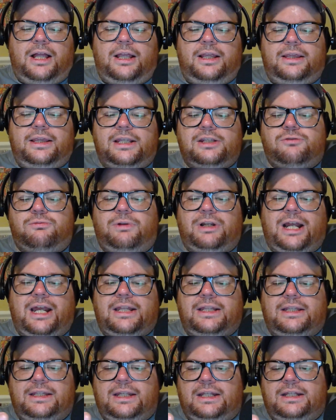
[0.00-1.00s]
This one
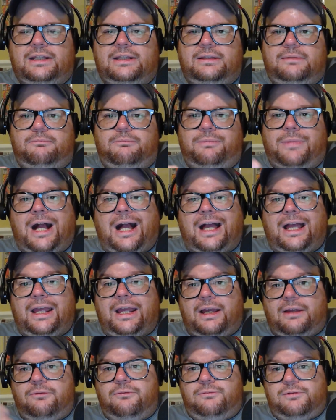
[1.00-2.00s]
I didn't
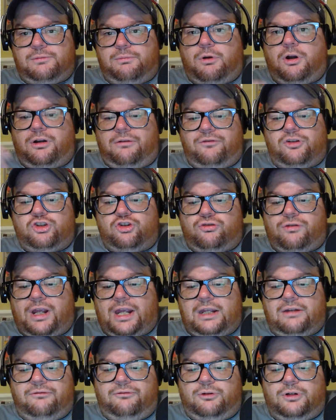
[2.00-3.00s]
buy. It was part of a
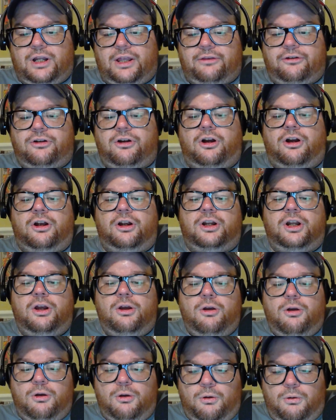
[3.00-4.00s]
trade for another card.
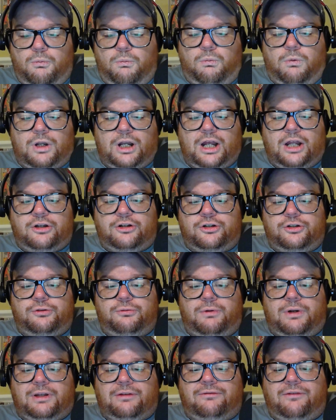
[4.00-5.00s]

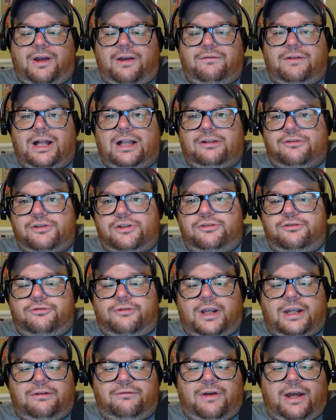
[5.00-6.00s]
$125 in
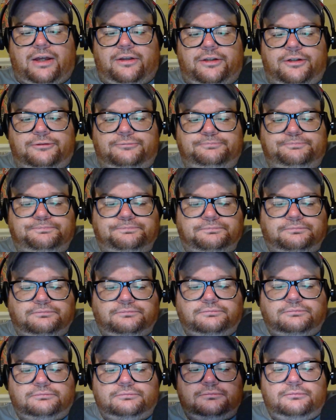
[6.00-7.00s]
trade value.
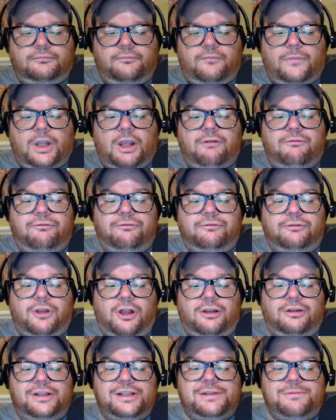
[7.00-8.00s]

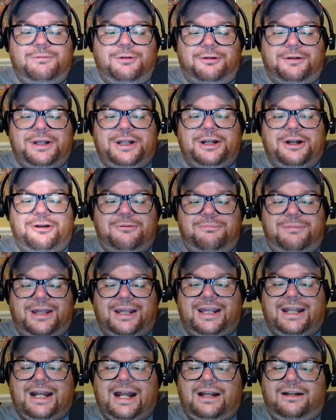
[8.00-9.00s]
Flawless Merino and
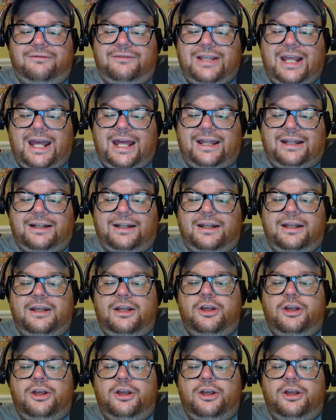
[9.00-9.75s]
Pickett out of 10,